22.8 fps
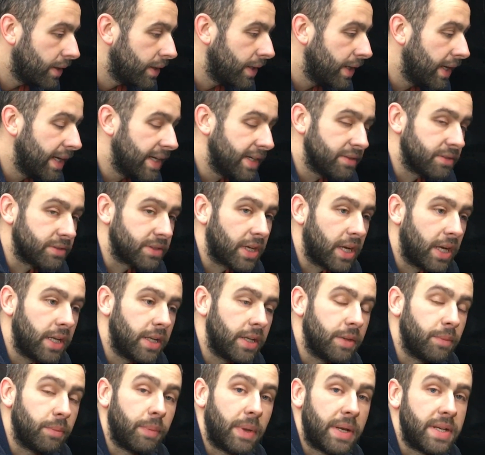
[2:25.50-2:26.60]
it was a colour
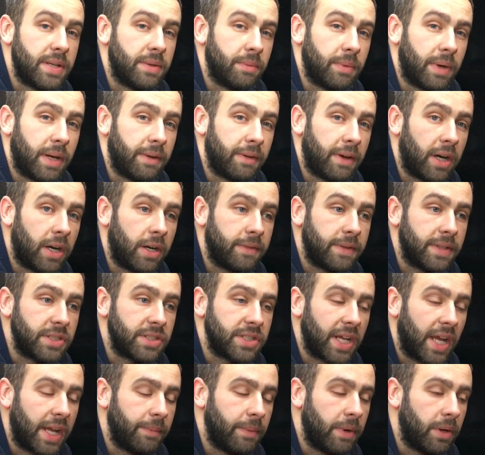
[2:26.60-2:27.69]
that my other half actually
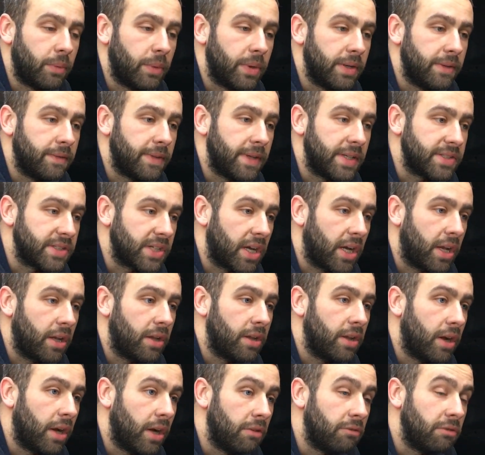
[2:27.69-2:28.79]
came up with. It's a colour that
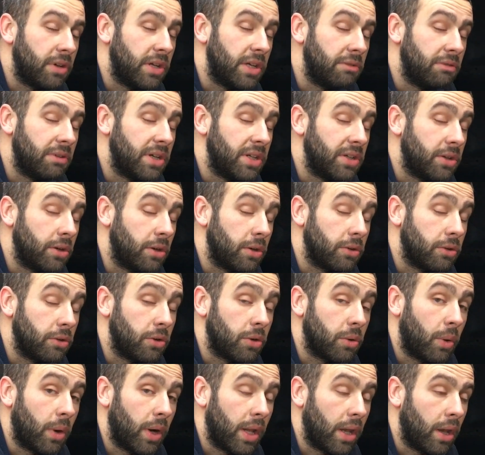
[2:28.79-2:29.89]
I really do
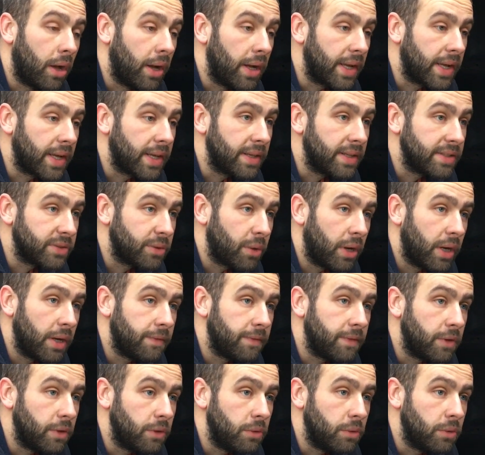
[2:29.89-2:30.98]
quite like. There's quite a
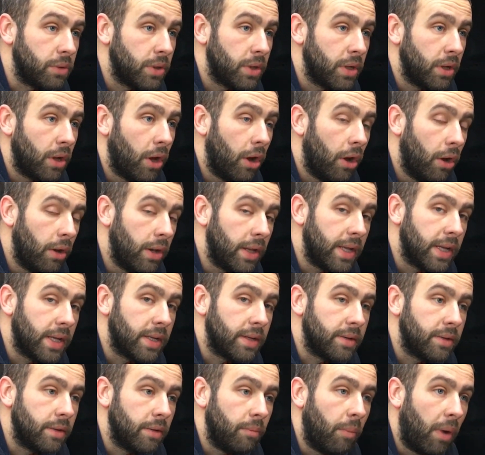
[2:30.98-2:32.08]
few earlier
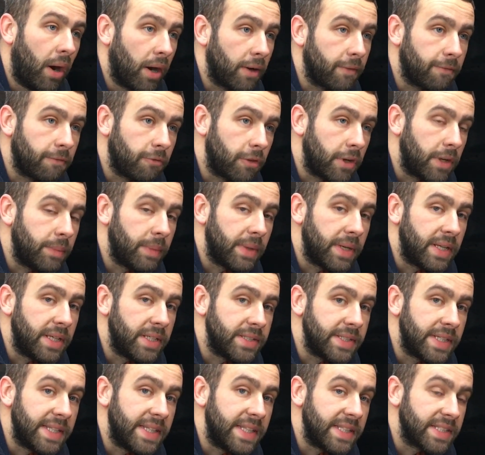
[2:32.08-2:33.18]
Mark III
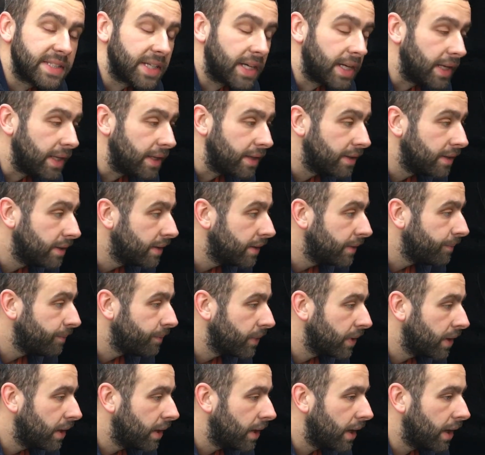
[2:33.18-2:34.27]
Minis in this colour,
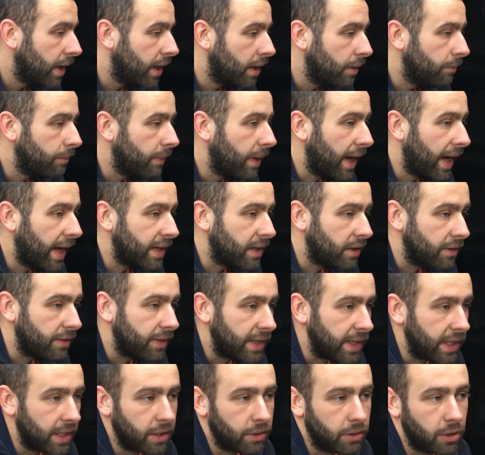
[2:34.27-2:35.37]
and I
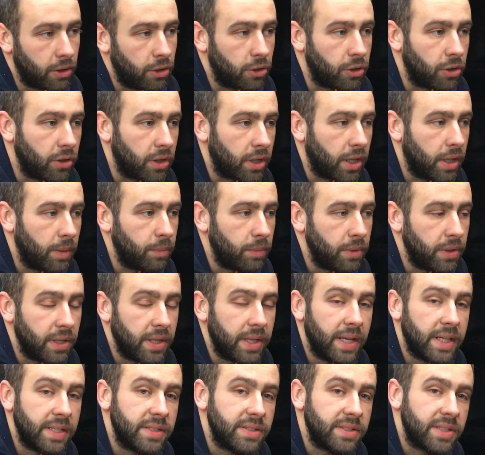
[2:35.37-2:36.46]
think the look of the Clubman at the
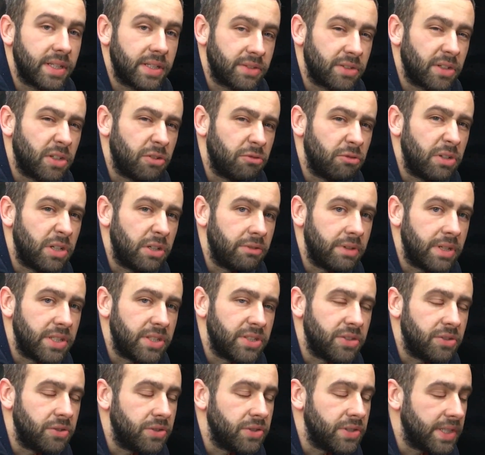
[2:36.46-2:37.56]
end, it's going to really
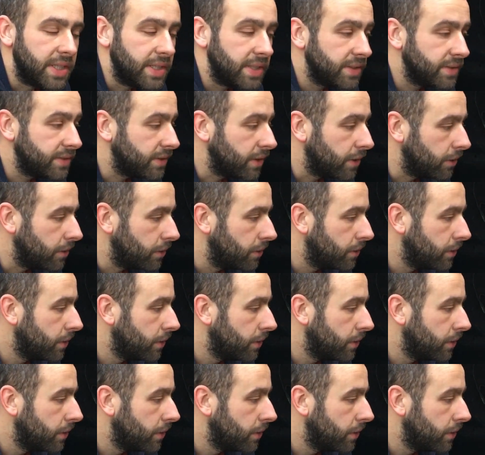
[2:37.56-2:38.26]
suit it. So